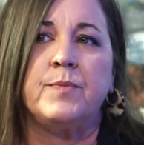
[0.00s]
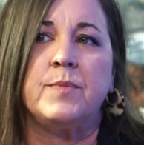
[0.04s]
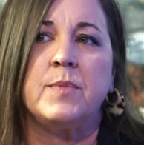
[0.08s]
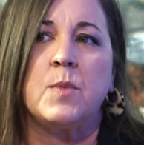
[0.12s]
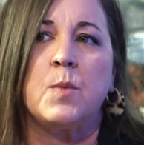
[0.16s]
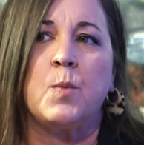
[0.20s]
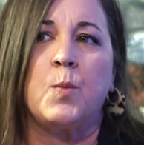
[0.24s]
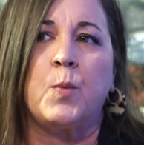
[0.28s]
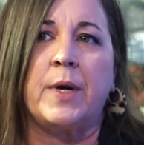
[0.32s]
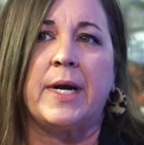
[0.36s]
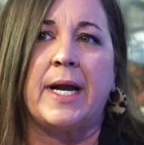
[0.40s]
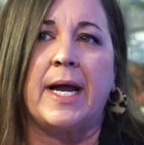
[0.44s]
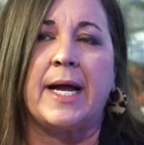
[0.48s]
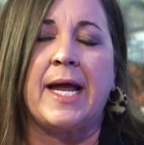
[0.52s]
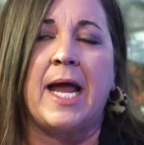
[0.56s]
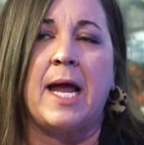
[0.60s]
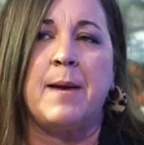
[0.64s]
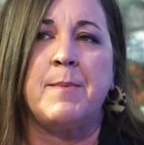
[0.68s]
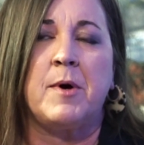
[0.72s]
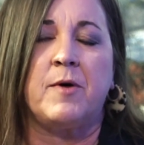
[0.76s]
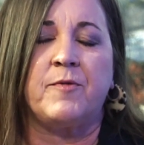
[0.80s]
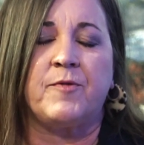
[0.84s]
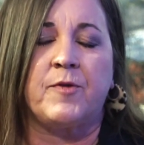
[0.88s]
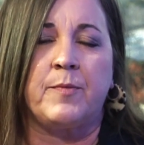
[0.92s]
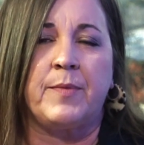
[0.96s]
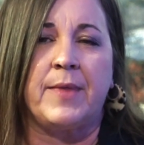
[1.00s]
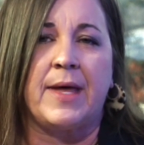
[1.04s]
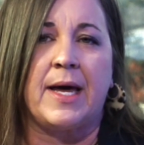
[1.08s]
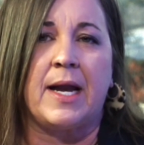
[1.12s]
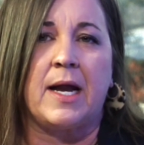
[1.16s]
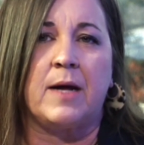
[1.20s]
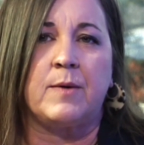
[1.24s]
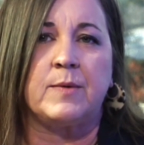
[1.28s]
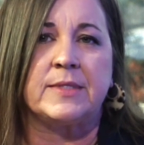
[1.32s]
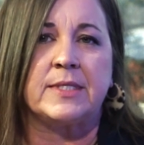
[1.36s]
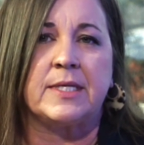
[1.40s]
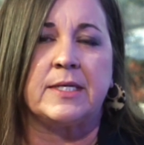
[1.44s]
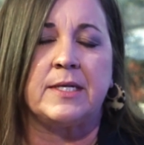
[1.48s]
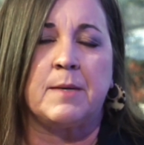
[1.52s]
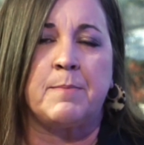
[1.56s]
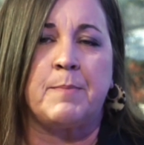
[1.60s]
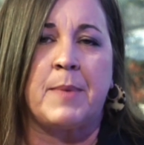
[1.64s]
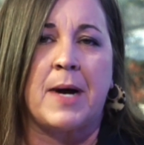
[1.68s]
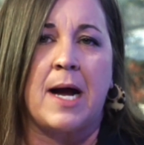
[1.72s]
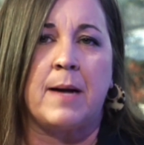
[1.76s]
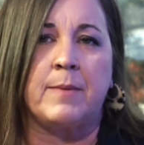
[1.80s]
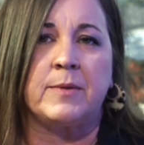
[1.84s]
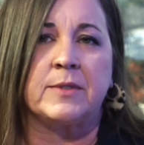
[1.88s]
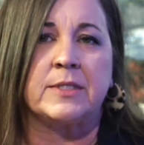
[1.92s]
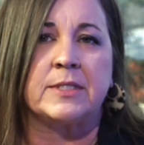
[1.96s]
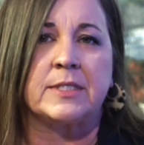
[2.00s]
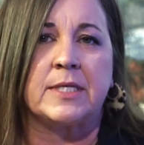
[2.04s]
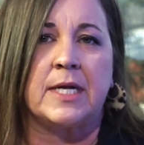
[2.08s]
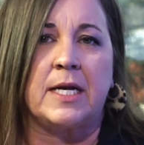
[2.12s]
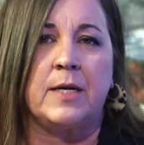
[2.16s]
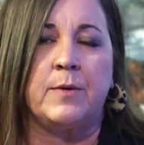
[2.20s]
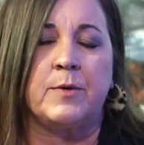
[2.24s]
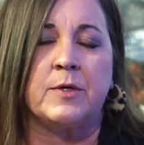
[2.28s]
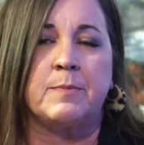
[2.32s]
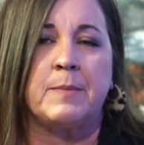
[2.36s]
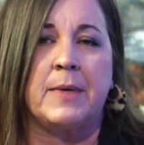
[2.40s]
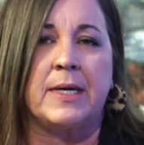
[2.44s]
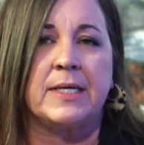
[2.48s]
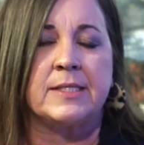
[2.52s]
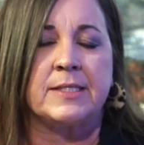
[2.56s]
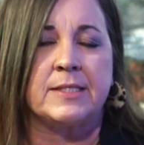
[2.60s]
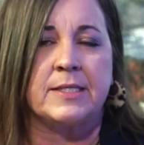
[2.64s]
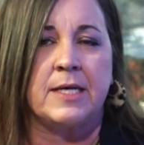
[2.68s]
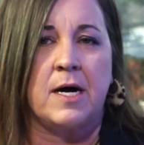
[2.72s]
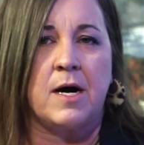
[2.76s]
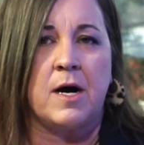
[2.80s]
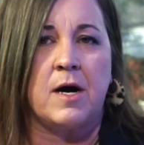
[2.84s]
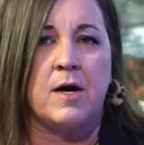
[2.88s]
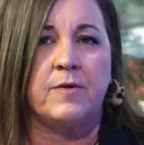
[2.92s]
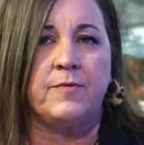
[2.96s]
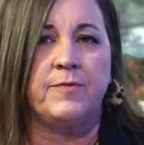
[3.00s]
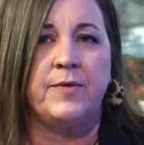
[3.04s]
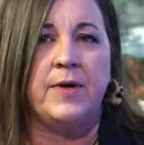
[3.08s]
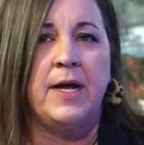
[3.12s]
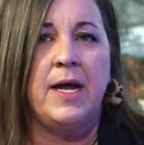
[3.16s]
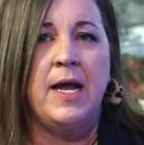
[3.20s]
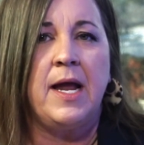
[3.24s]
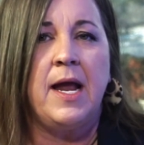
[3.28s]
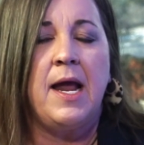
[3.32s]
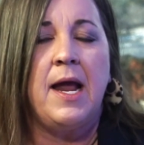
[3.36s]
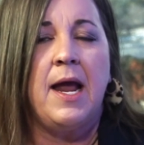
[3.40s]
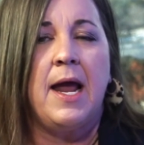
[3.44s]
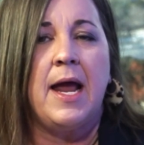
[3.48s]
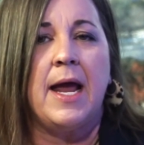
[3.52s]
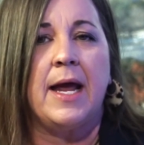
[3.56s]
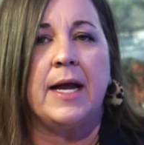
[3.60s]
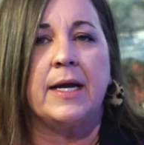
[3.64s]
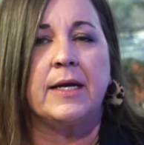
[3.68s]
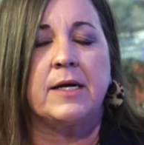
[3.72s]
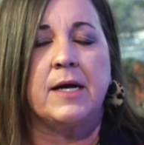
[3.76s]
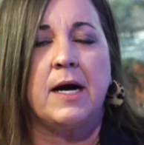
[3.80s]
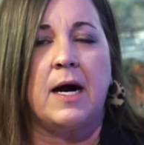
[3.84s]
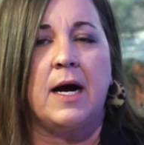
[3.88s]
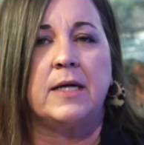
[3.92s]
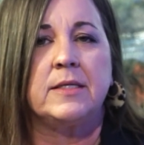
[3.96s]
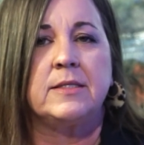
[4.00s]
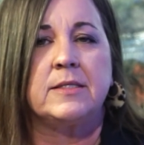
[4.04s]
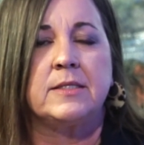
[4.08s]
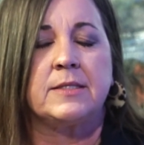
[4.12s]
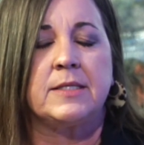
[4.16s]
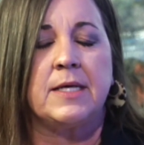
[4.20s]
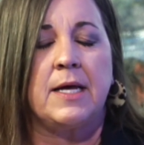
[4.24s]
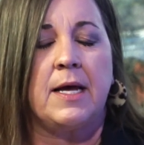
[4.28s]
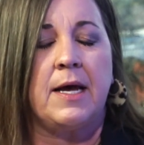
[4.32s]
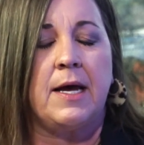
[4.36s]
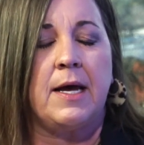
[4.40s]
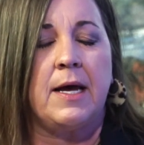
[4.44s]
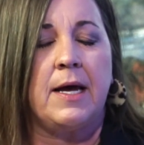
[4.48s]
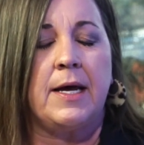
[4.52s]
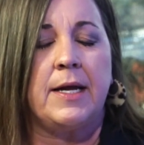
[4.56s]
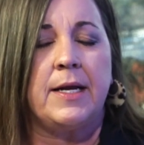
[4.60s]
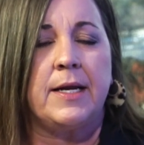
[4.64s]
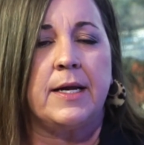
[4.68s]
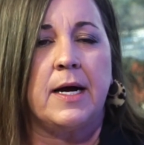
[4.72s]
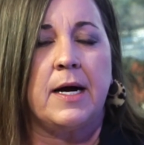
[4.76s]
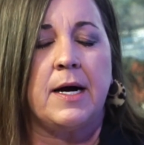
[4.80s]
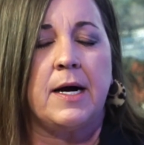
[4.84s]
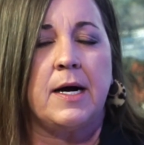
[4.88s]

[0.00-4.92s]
when I came home from that, I was in a Bible study with myself, and God said,